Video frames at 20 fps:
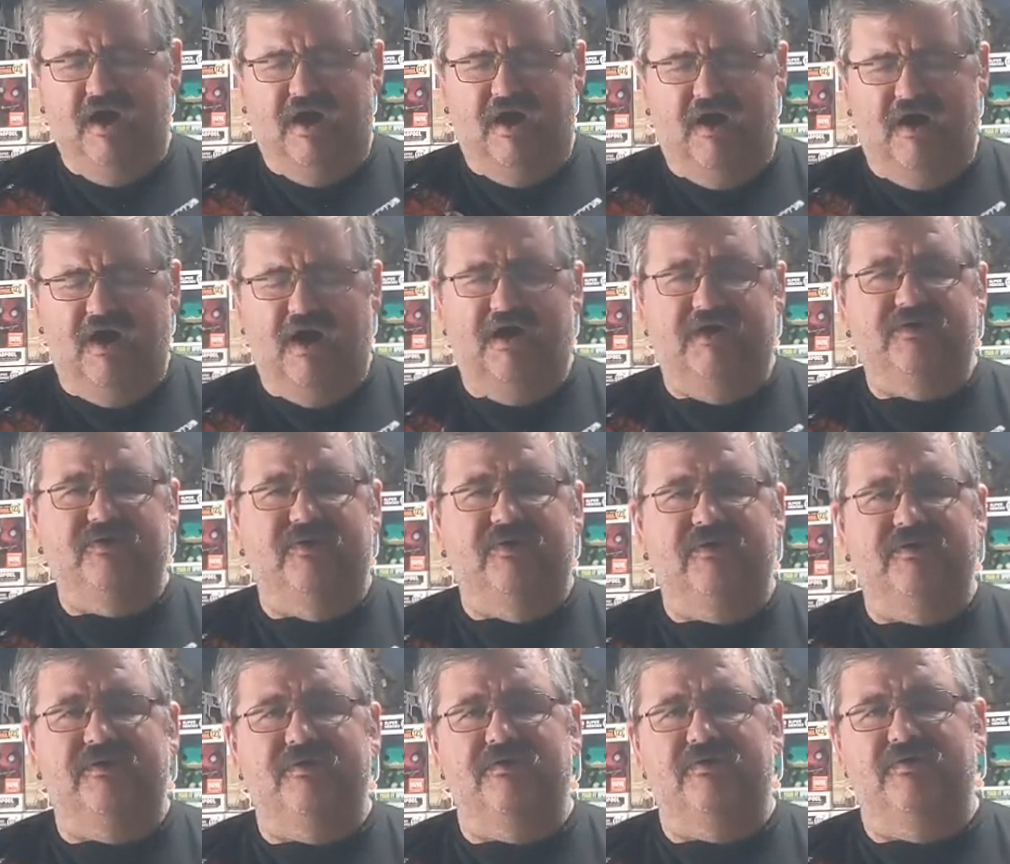I
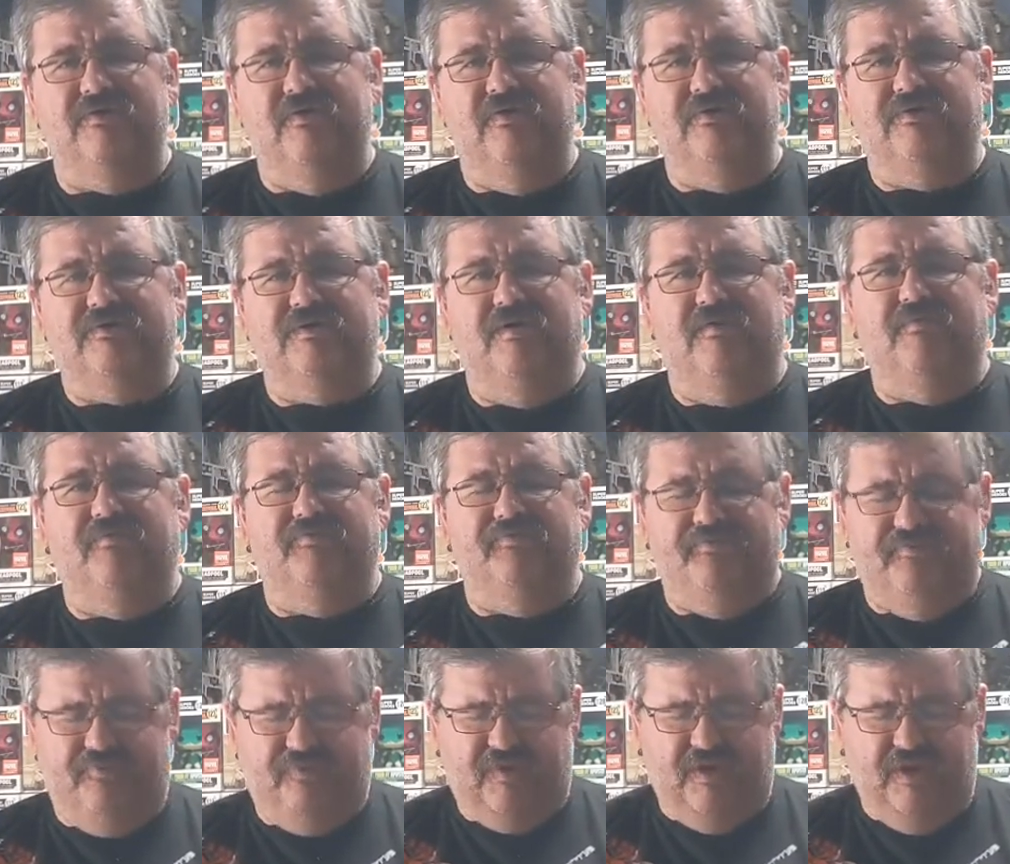used
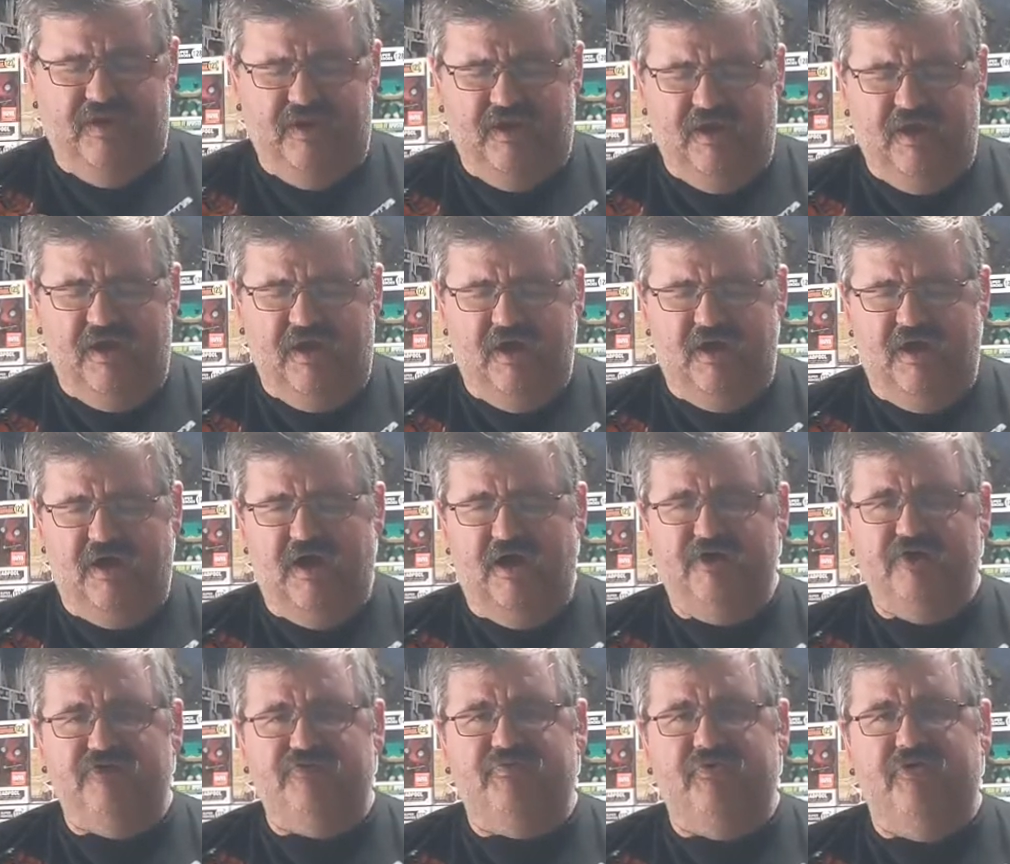some
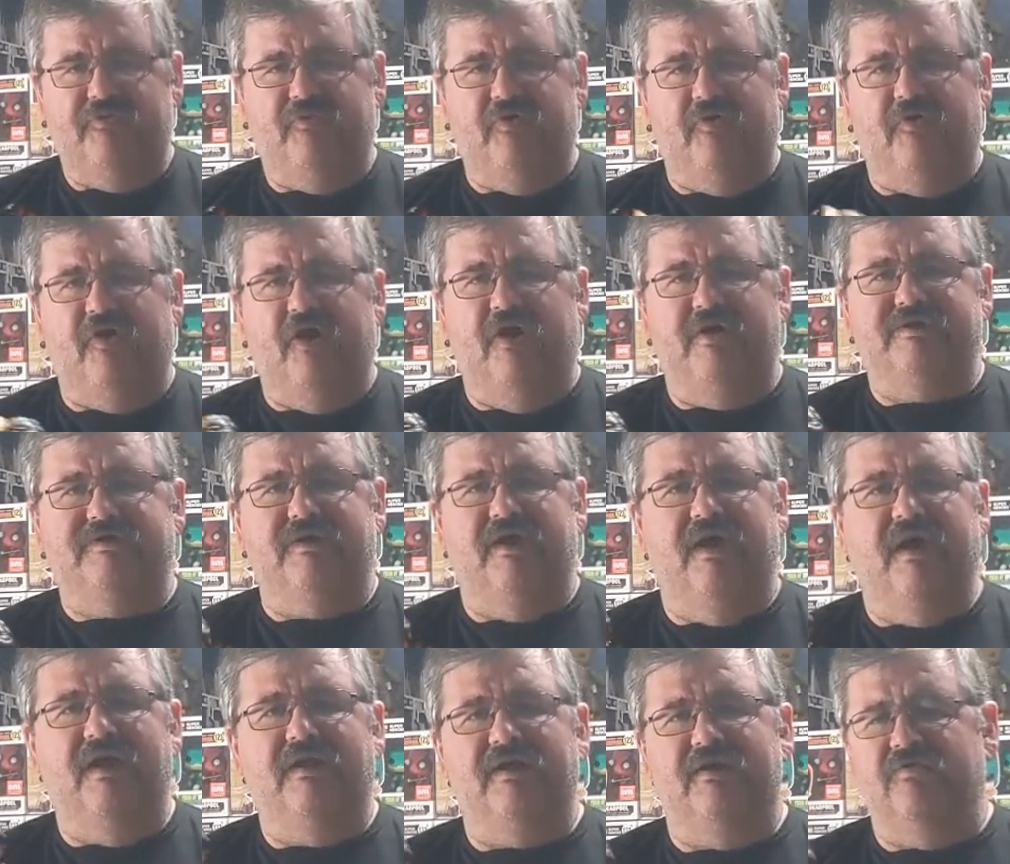hydrogen
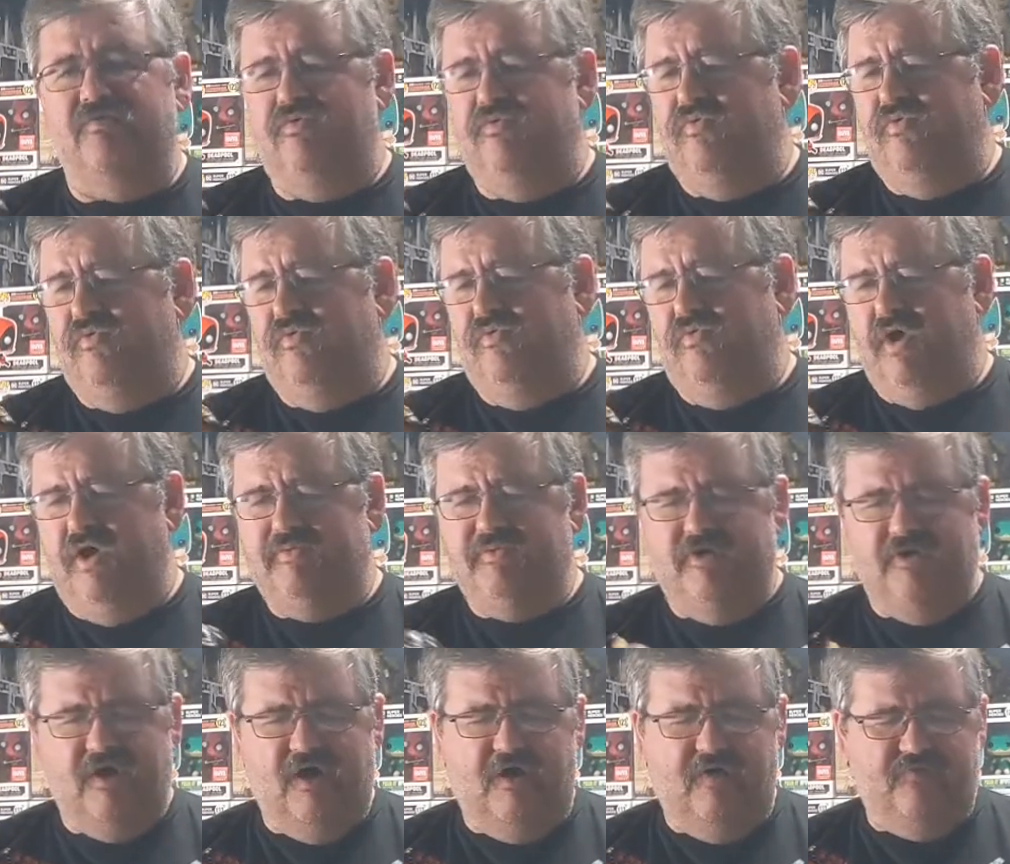peroxide and wiped
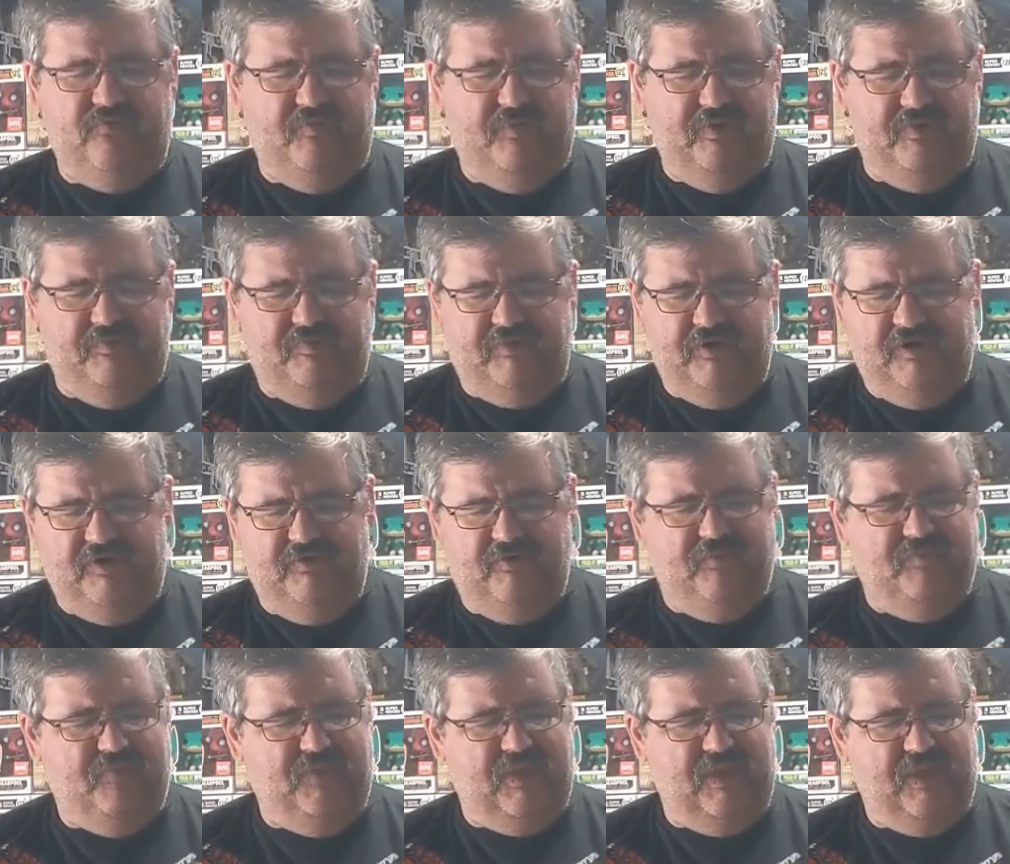her off a bit.